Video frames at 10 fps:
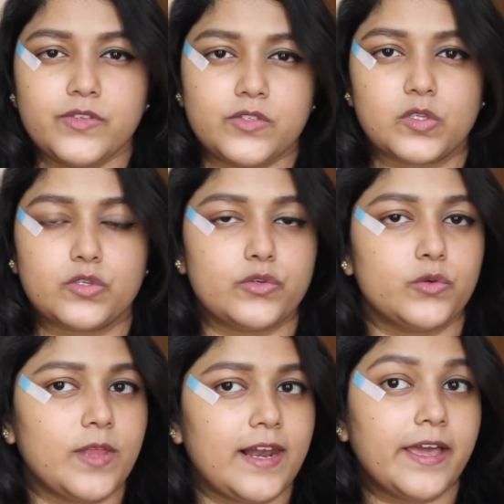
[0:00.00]
So to do
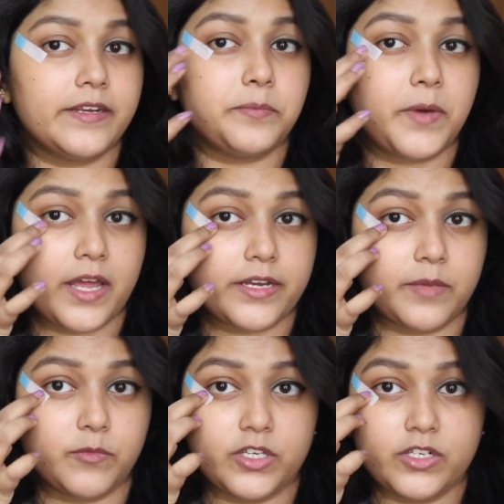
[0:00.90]
the liner part,
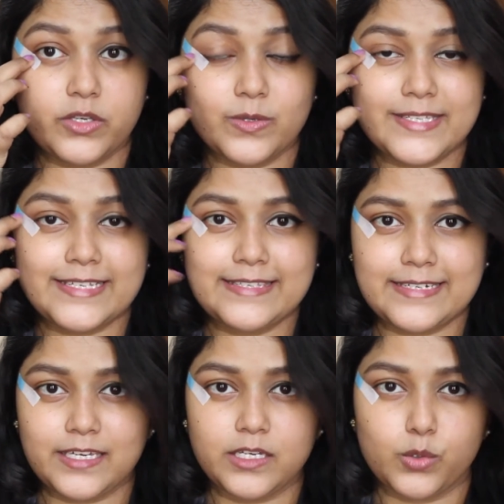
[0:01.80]
I'm going to use the
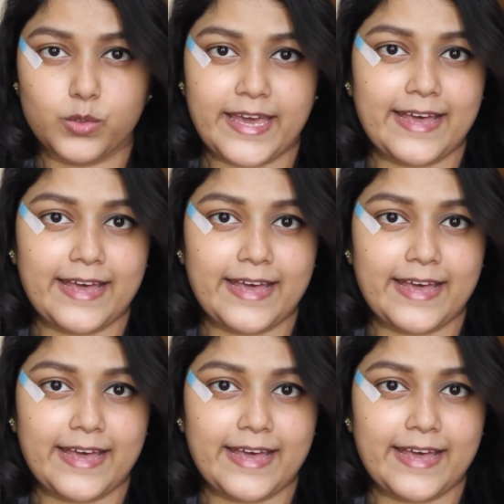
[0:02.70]
sticky note